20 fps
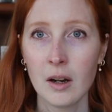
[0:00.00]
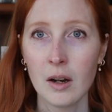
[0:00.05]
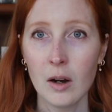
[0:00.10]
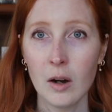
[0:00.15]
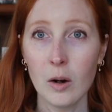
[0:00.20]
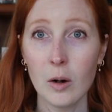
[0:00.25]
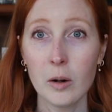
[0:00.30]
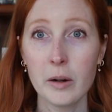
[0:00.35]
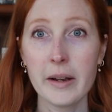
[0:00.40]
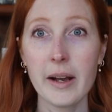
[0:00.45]

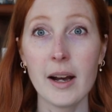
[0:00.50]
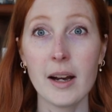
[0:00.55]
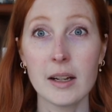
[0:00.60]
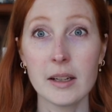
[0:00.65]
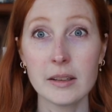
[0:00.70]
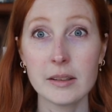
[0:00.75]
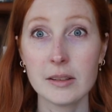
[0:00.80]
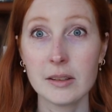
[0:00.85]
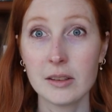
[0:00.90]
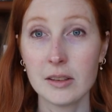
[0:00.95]
oh yeah,
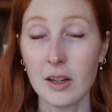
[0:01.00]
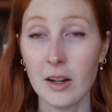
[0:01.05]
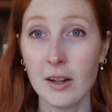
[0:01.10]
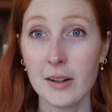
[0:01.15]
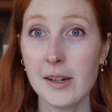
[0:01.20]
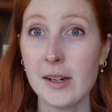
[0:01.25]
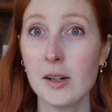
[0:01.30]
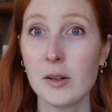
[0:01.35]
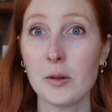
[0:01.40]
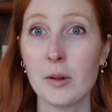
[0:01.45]
it's
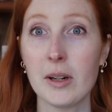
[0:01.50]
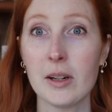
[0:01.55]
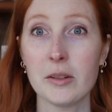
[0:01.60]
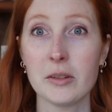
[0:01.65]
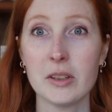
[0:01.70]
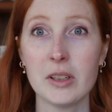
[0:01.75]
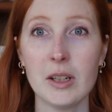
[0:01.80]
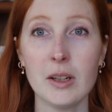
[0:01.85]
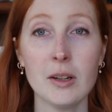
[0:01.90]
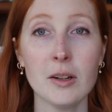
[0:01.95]
soggy around
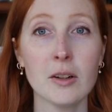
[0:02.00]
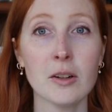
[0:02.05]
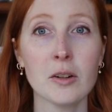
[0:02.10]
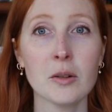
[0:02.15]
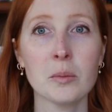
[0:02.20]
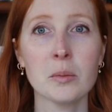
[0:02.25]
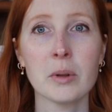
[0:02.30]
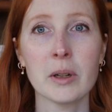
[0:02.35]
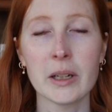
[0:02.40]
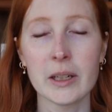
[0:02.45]

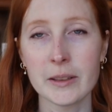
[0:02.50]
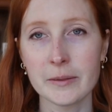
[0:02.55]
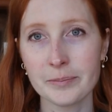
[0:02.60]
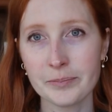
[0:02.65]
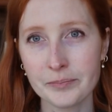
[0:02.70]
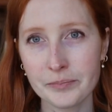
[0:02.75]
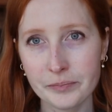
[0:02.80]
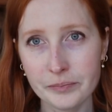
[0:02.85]
here, but